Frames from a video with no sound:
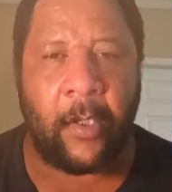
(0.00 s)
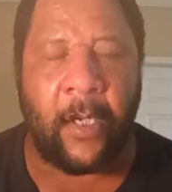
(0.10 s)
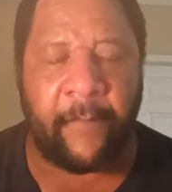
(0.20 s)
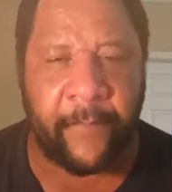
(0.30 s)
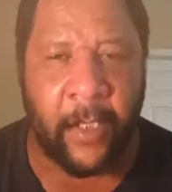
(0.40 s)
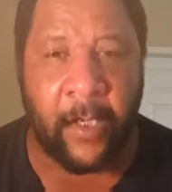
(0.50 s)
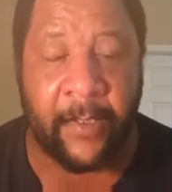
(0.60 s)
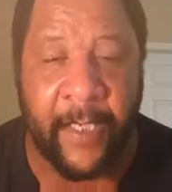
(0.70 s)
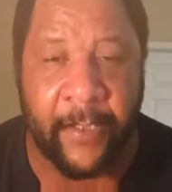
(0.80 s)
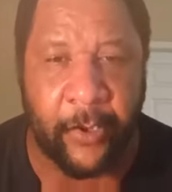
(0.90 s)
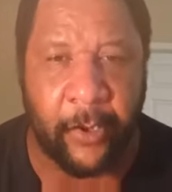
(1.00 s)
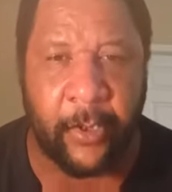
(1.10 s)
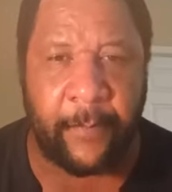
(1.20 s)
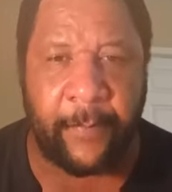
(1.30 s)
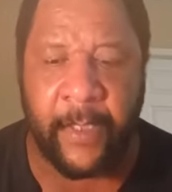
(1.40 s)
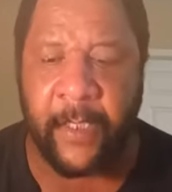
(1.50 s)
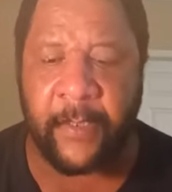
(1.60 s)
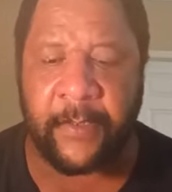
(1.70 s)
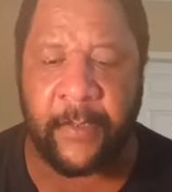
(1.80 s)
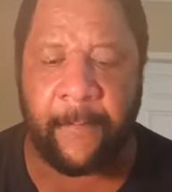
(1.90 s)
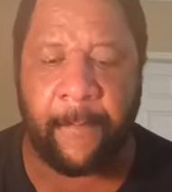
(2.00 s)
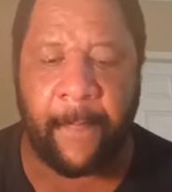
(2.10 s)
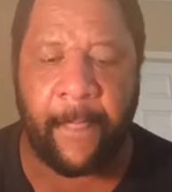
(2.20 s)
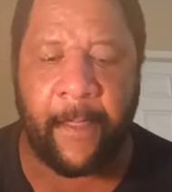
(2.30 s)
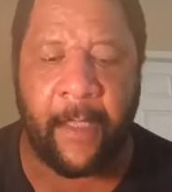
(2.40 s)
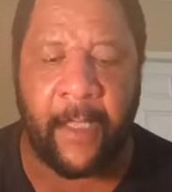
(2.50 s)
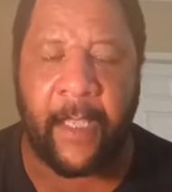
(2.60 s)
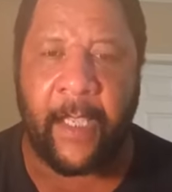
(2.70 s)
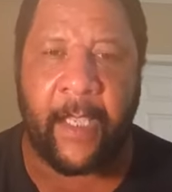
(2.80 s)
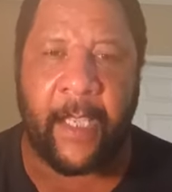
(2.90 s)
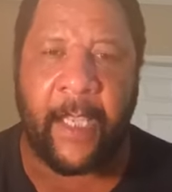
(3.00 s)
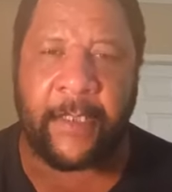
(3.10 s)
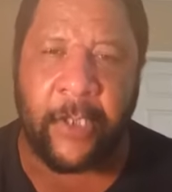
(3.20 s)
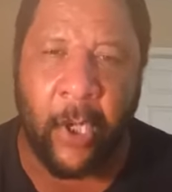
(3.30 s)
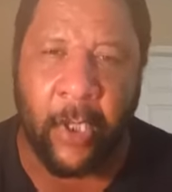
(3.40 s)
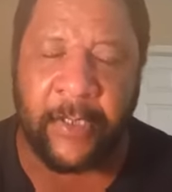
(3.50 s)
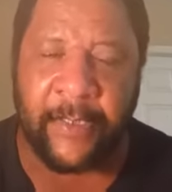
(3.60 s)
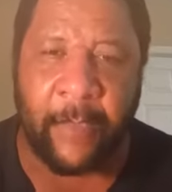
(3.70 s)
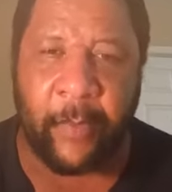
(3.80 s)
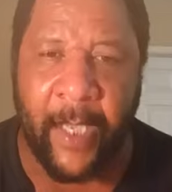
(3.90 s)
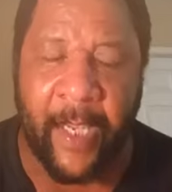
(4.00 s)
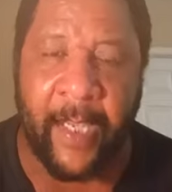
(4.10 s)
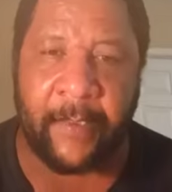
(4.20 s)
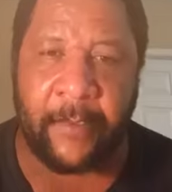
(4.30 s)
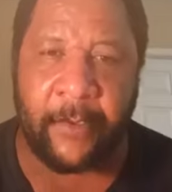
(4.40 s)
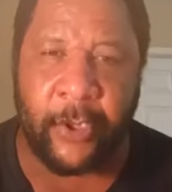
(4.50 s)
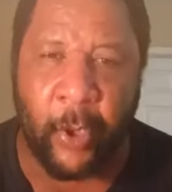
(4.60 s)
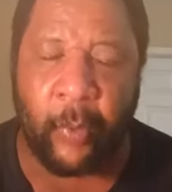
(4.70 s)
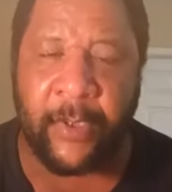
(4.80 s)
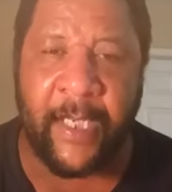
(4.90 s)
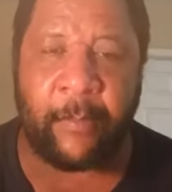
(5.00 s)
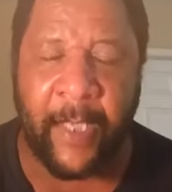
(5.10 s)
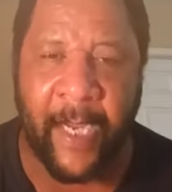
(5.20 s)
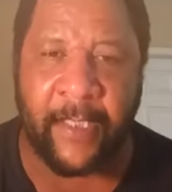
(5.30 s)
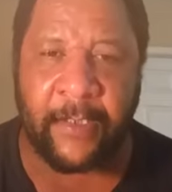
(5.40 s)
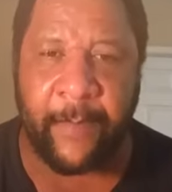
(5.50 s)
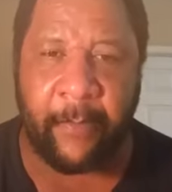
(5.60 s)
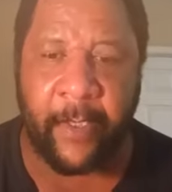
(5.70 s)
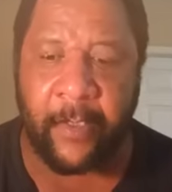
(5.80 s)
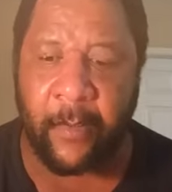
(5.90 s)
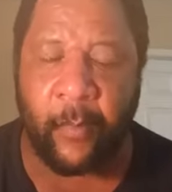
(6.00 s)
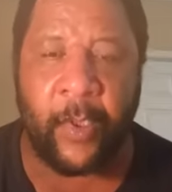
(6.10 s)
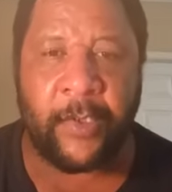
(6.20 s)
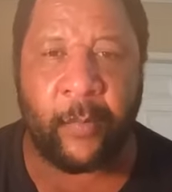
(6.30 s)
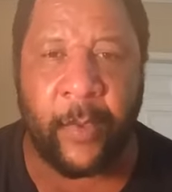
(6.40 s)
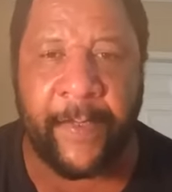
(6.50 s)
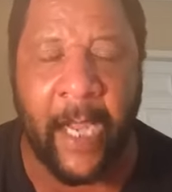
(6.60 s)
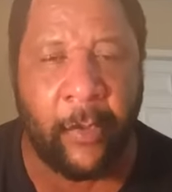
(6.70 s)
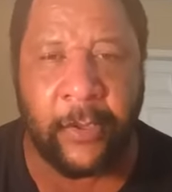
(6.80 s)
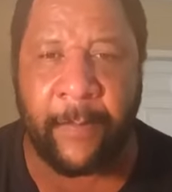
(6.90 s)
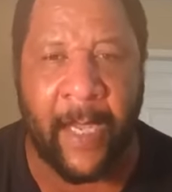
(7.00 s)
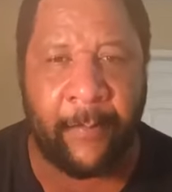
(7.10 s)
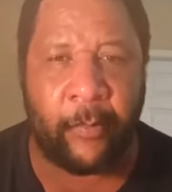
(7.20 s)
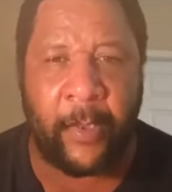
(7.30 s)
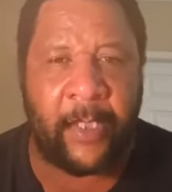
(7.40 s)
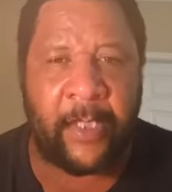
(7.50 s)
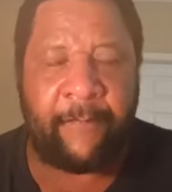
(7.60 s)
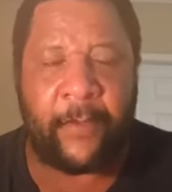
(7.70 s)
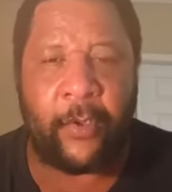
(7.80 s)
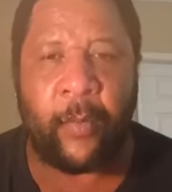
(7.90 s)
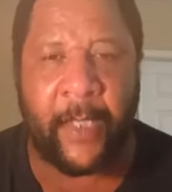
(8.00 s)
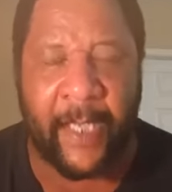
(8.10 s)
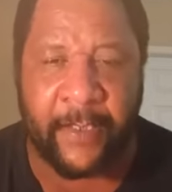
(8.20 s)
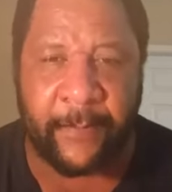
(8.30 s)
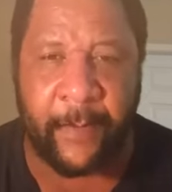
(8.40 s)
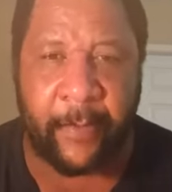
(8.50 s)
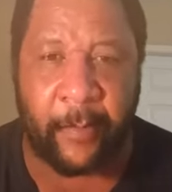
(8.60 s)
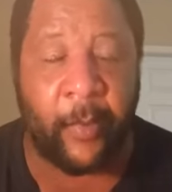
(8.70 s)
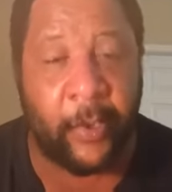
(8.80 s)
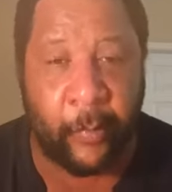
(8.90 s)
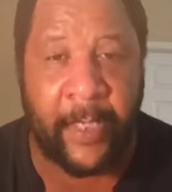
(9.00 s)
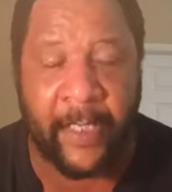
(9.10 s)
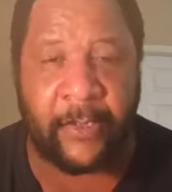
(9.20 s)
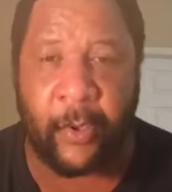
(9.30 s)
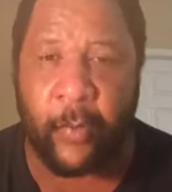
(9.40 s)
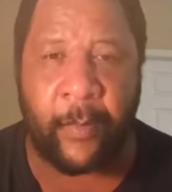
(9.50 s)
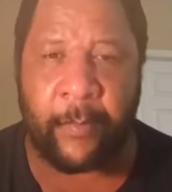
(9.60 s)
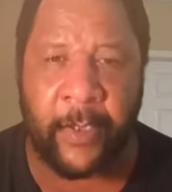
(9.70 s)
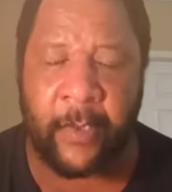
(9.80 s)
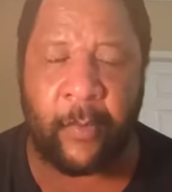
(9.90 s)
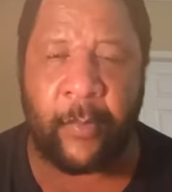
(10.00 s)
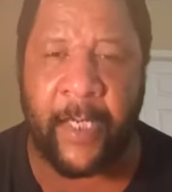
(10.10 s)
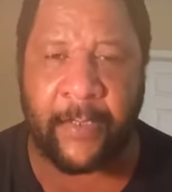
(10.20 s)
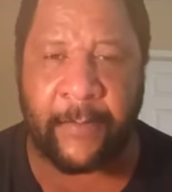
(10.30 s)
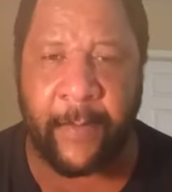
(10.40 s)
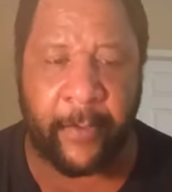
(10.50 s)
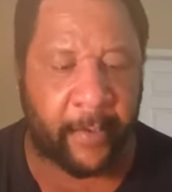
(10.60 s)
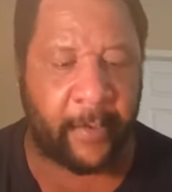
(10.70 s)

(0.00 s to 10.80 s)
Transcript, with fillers: of God and good because it taught us that we, it showed us that we had a spirit, which without the Bible, we didn't even know we had a spirit. We knew we had a soul, but we didn't know we had a spirit.